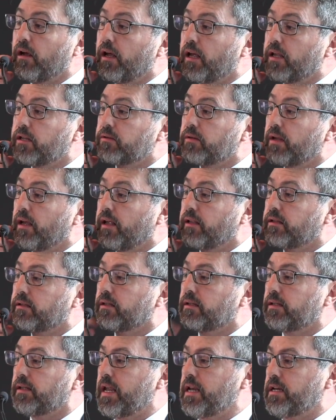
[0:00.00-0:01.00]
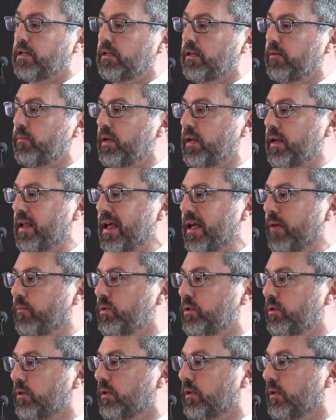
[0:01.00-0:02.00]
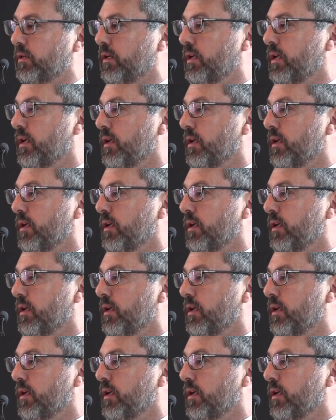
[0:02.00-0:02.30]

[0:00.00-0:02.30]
has essentially been absent